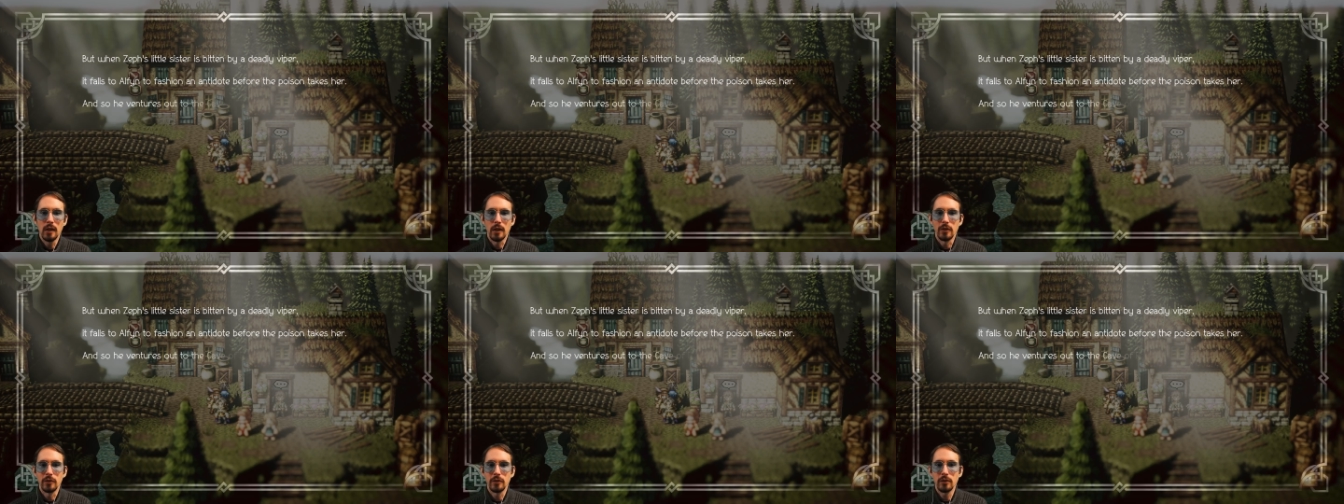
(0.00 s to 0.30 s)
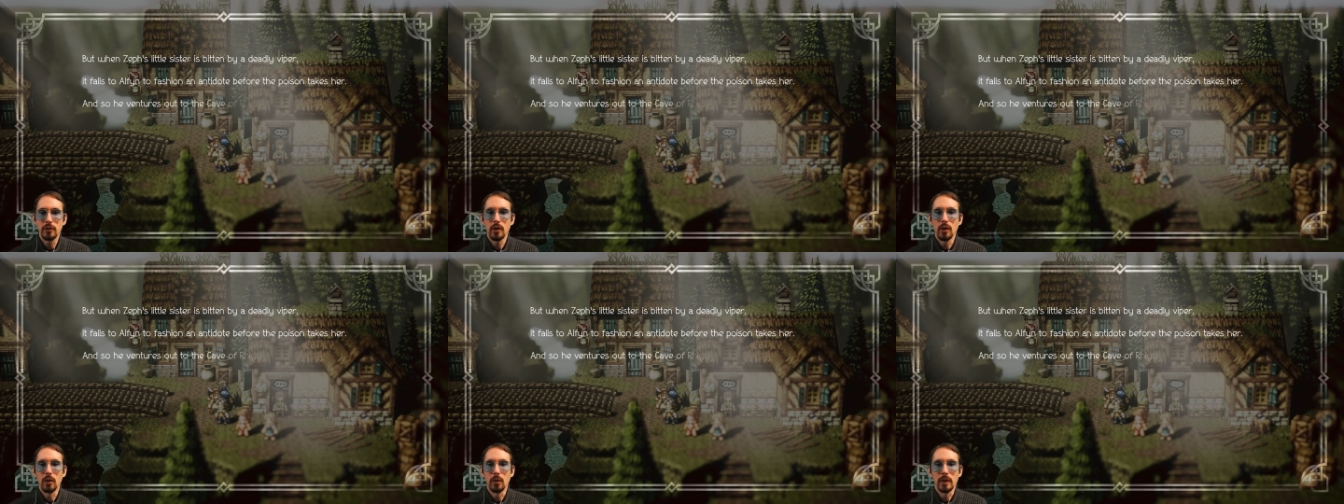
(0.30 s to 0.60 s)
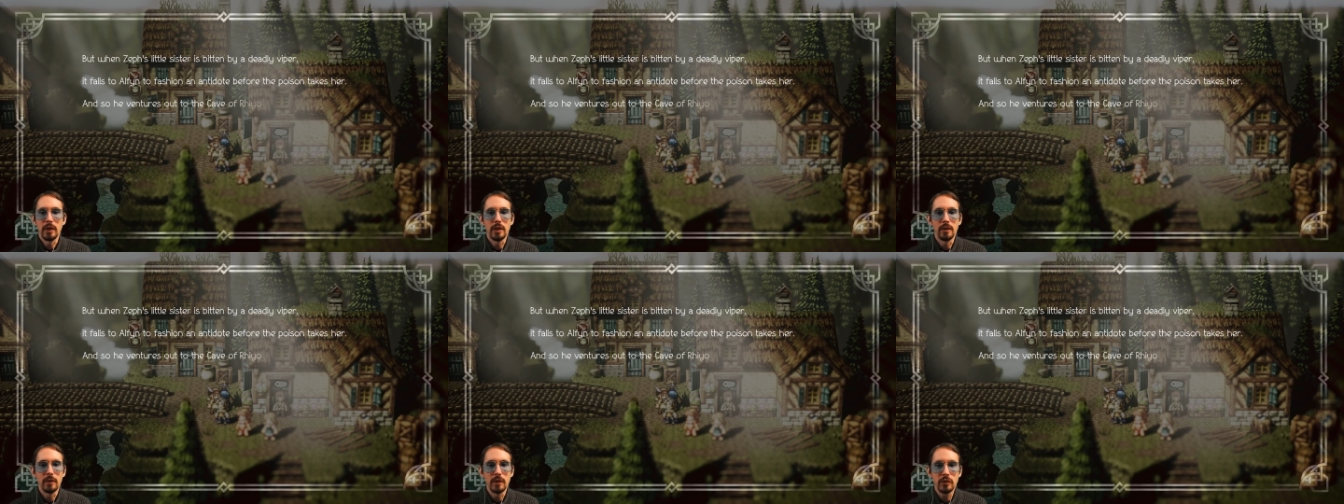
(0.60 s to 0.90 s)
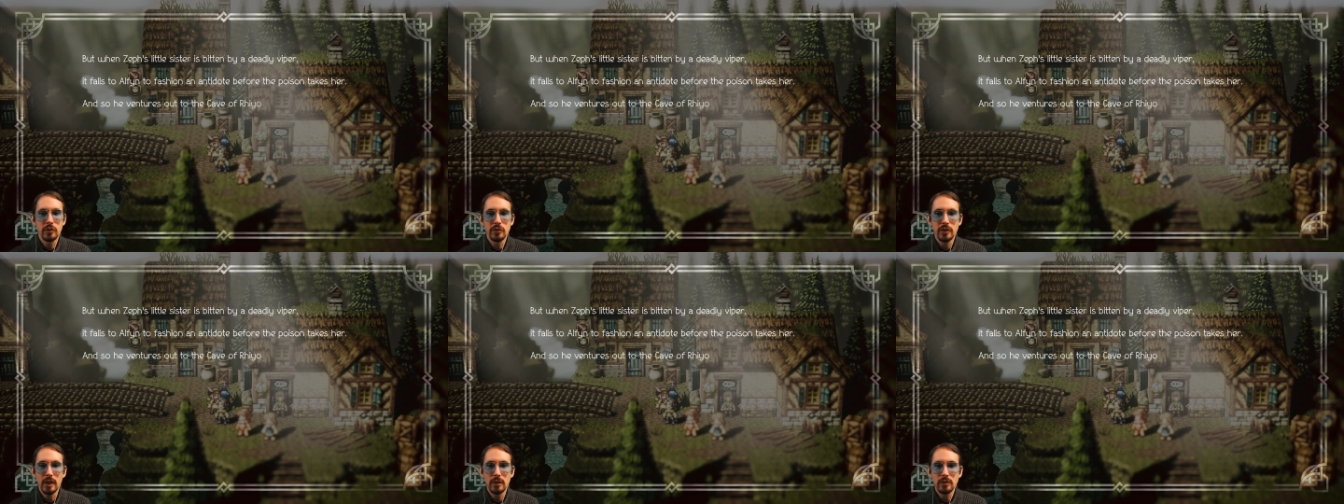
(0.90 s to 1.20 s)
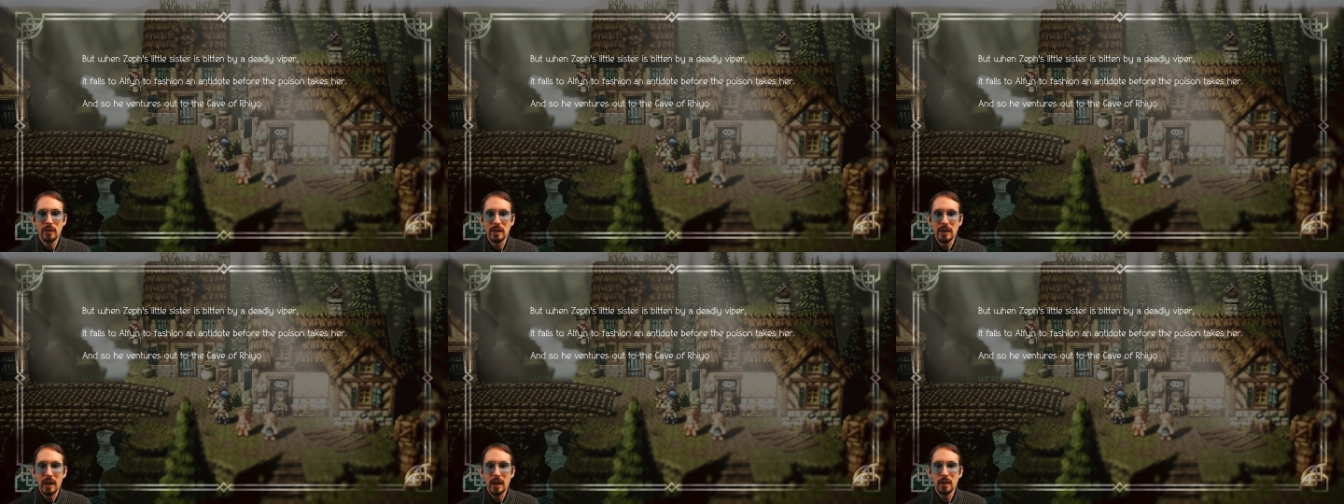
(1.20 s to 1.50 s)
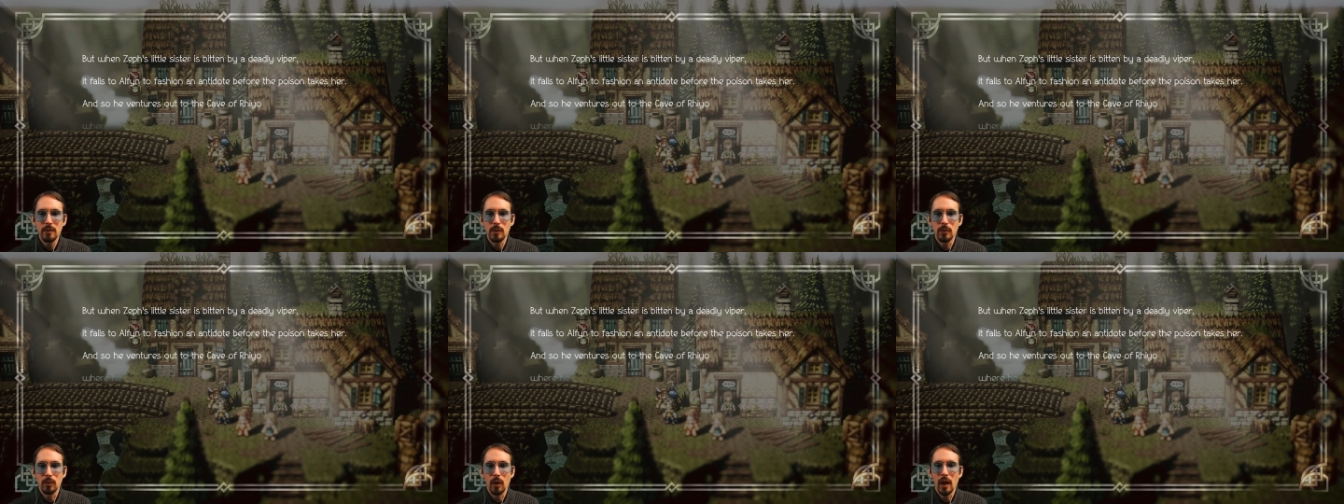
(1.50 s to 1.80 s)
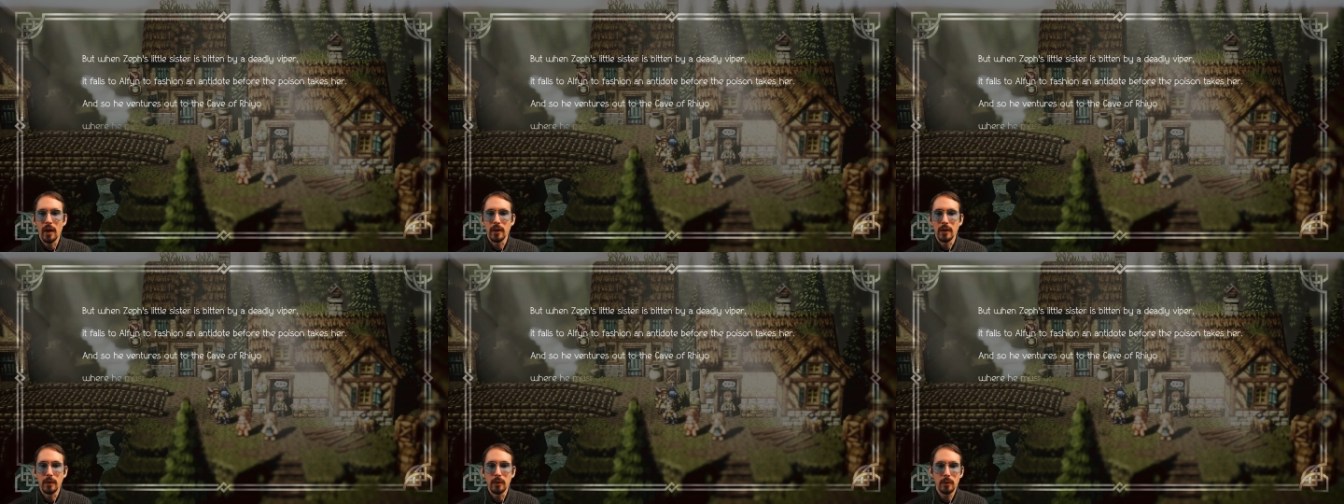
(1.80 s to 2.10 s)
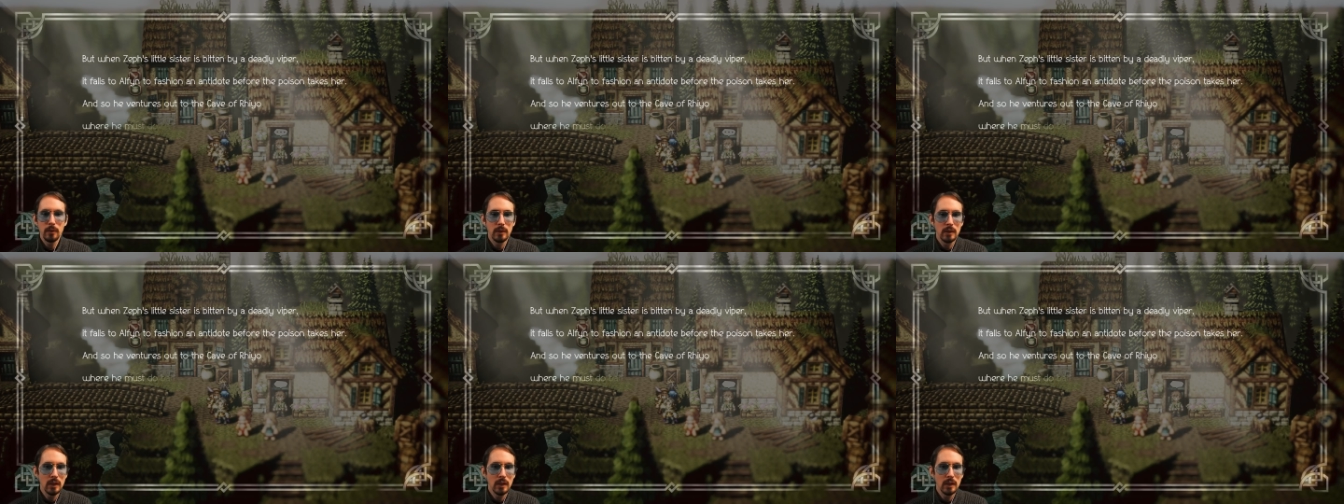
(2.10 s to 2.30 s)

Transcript: And so he ventures out to the cave of Rhiyo,